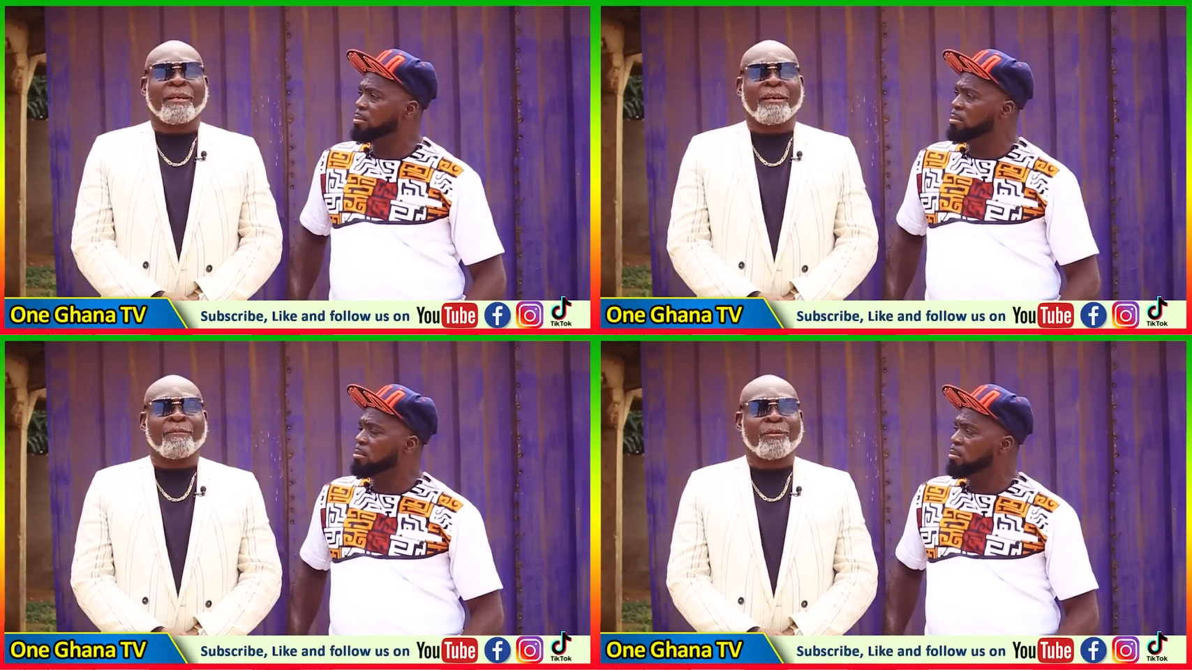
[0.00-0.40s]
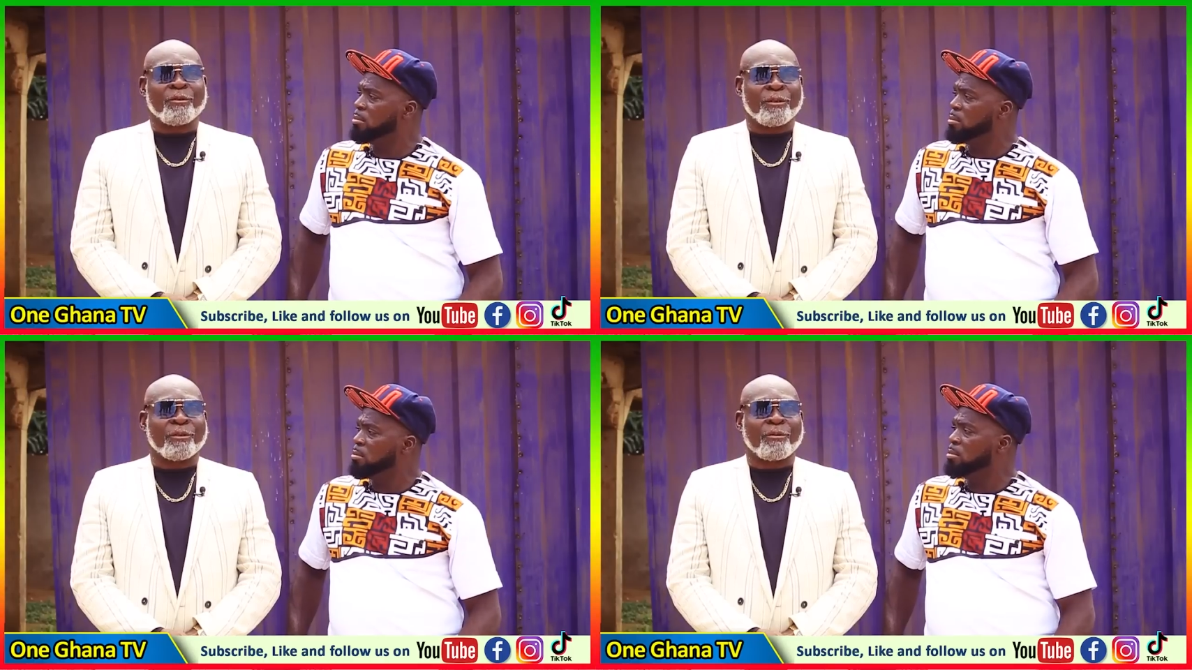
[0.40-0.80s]
Speaker 1: I've
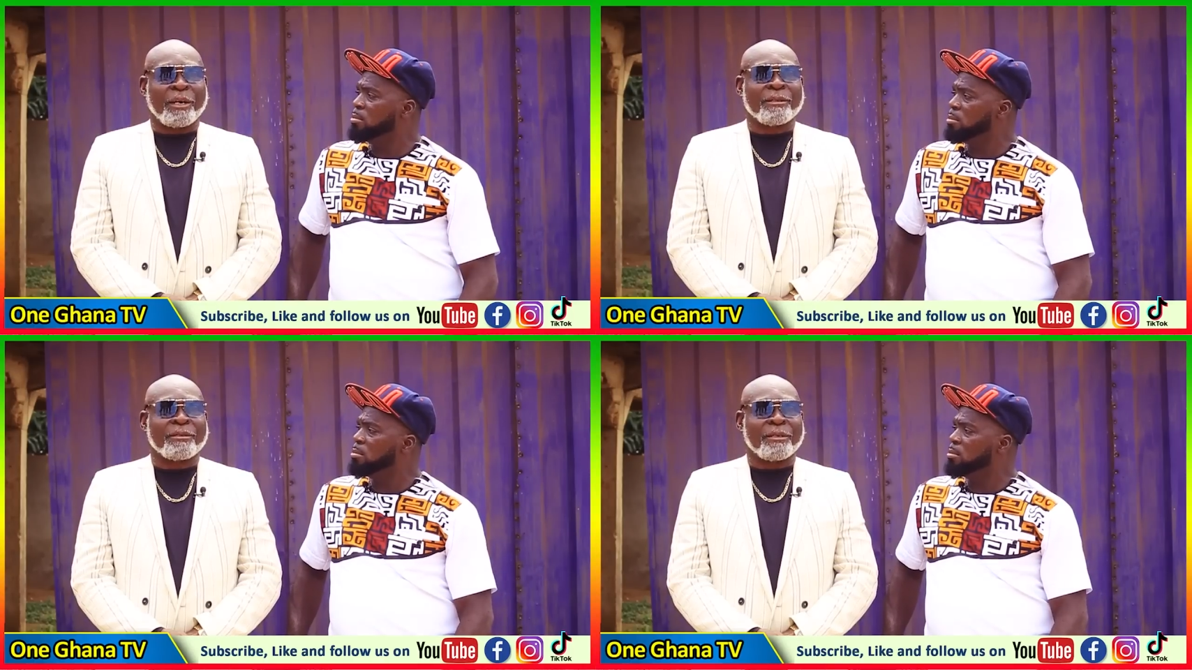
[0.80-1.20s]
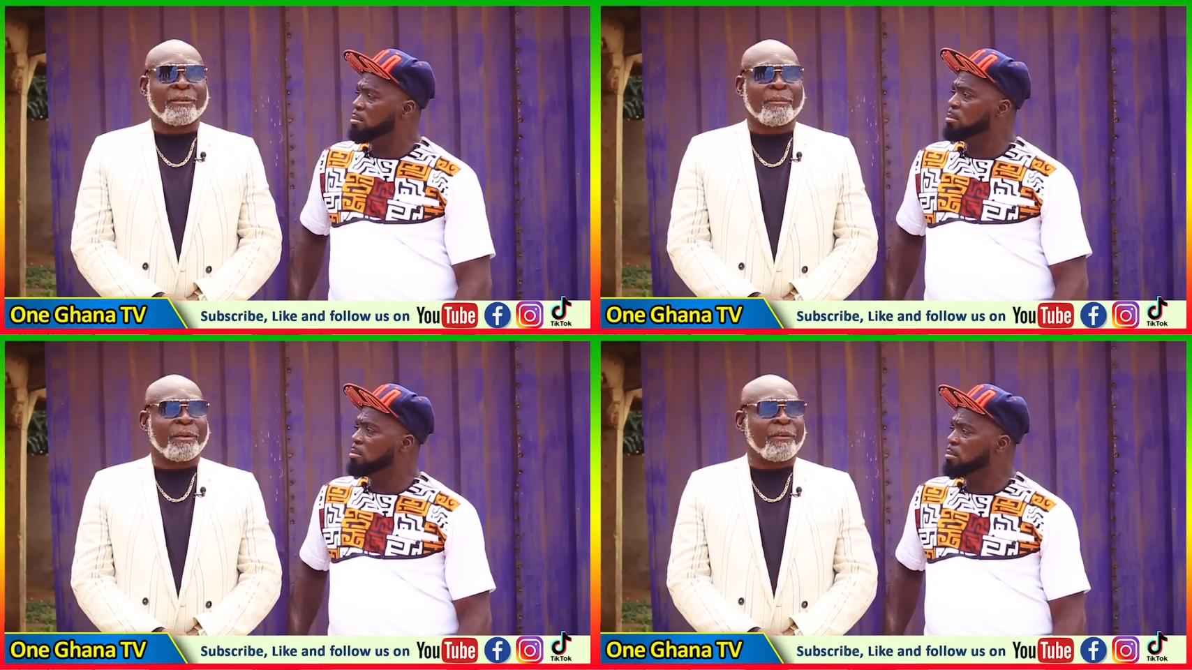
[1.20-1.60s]
been doing quite
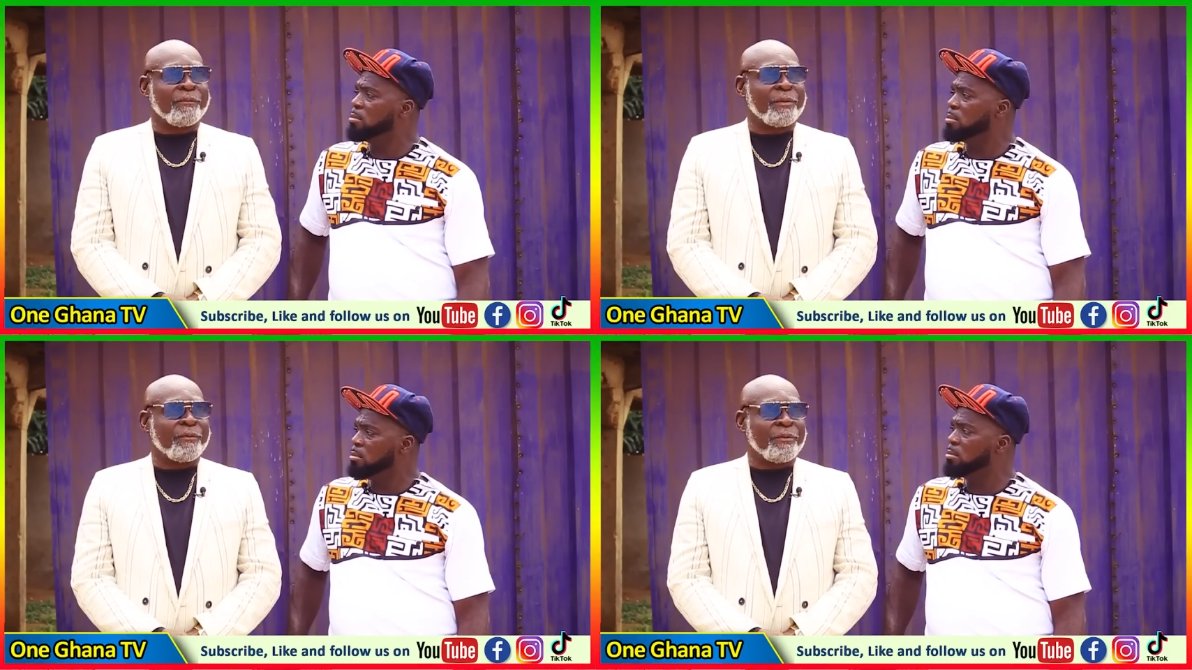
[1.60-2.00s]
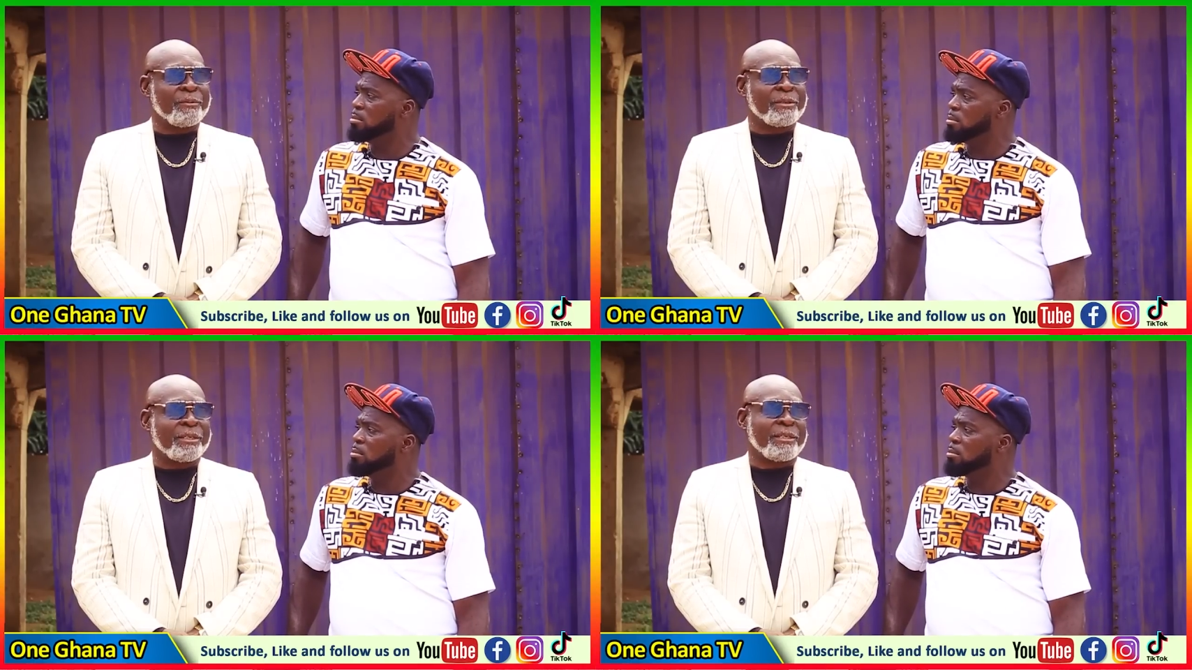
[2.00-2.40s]
a number of big
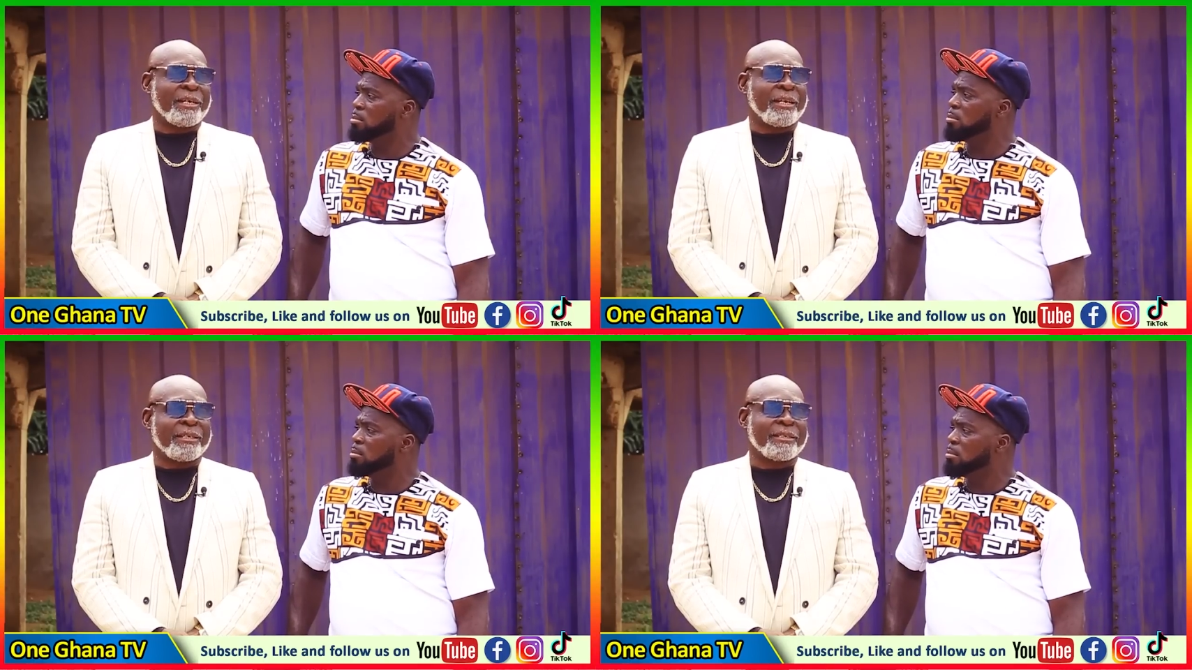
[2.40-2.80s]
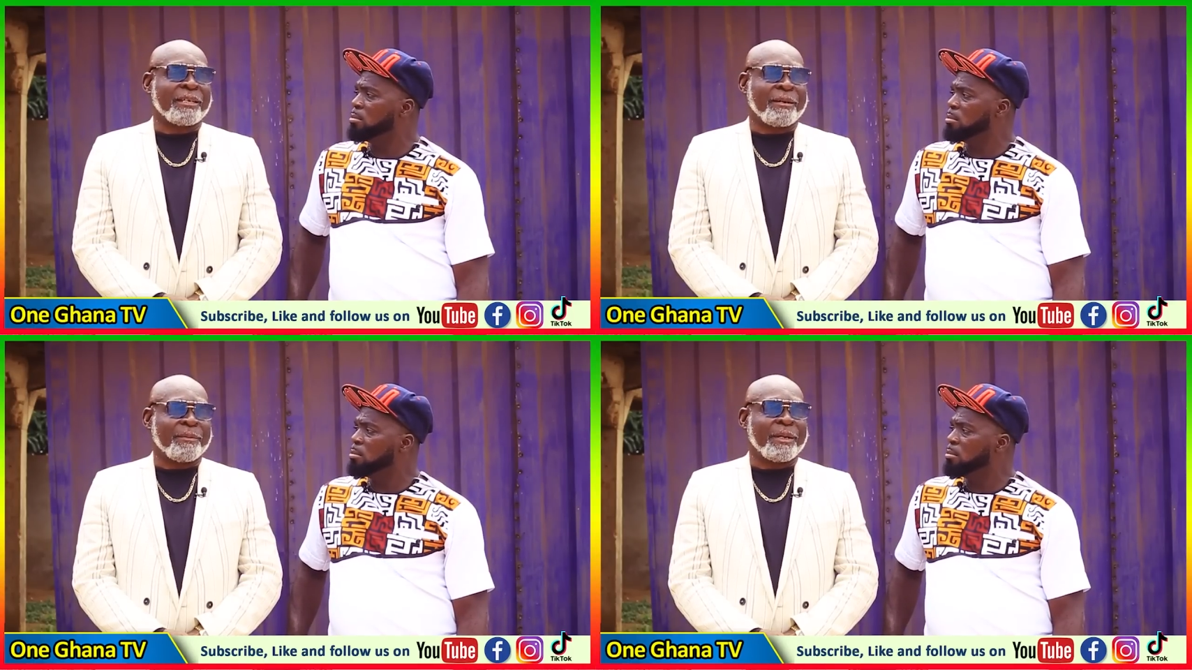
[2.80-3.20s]
films. This year like
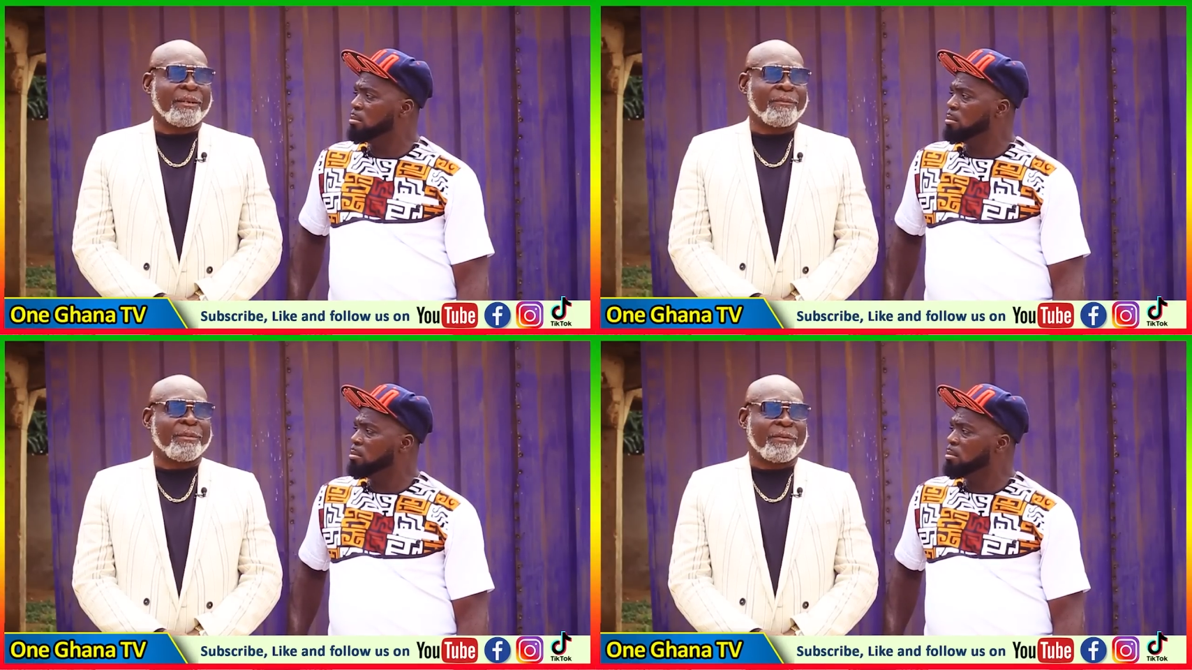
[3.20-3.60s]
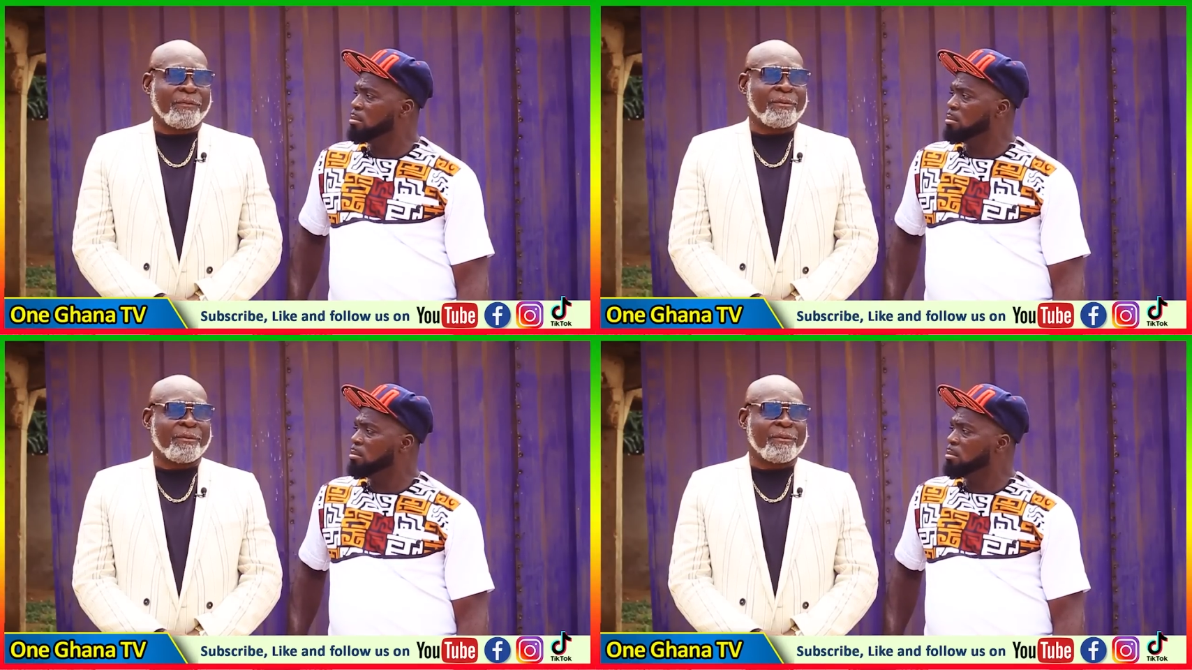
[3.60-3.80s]
this, um, I have big